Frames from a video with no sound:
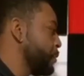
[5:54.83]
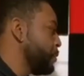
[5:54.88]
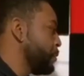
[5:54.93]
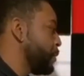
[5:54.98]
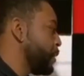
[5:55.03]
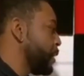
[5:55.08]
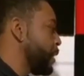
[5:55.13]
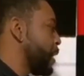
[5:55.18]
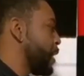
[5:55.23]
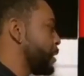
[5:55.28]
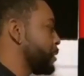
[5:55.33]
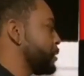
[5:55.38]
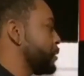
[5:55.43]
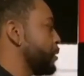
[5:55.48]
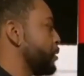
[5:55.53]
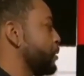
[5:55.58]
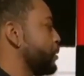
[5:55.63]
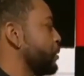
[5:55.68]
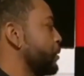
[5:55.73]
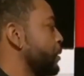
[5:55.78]

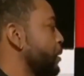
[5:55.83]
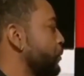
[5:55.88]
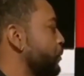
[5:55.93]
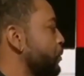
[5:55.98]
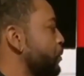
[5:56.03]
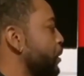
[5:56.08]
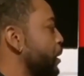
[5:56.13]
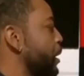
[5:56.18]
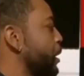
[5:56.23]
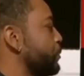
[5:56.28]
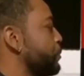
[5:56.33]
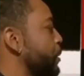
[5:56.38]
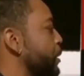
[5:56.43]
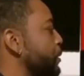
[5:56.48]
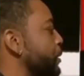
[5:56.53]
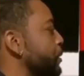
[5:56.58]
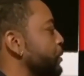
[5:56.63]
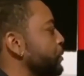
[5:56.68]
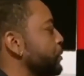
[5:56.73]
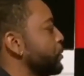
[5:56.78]
So
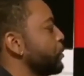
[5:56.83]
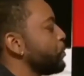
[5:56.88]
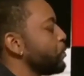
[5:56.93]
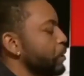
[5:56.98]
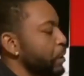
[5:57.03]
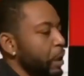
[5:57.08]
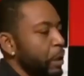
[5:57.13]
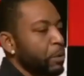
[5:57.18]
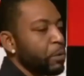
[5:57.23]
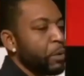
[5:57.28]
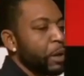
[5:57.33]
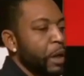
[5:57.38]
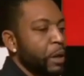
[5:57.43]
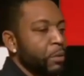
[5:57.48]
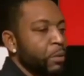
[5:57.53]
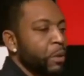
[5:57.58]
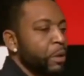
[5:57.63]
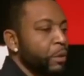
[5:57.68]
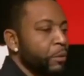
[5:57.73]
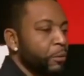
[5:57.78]
we know say
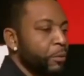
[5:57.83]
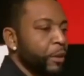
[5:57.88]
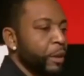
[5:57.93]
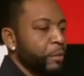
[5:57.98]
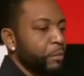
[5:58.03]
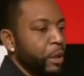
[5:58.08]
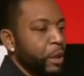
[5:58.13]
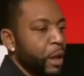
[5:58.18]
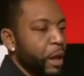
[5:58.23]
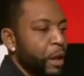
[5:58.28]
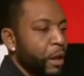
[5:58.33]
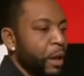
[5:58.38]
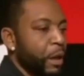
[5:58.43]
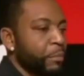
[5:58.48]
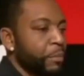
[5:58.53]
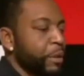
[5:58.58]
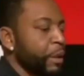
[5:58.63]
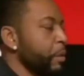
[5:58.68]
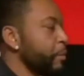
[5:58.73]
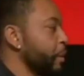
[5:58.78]
I know one
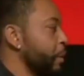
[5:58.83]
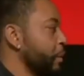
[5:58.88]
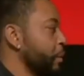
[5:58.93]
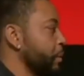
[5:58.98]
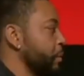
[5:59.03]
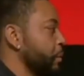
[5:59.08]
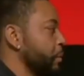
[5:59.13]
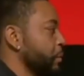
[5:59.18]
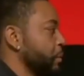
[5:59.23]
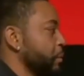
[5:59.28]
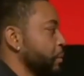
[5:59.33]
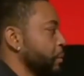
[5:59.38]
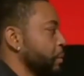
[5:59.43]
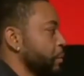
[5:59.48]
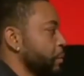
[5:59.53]
I know one just one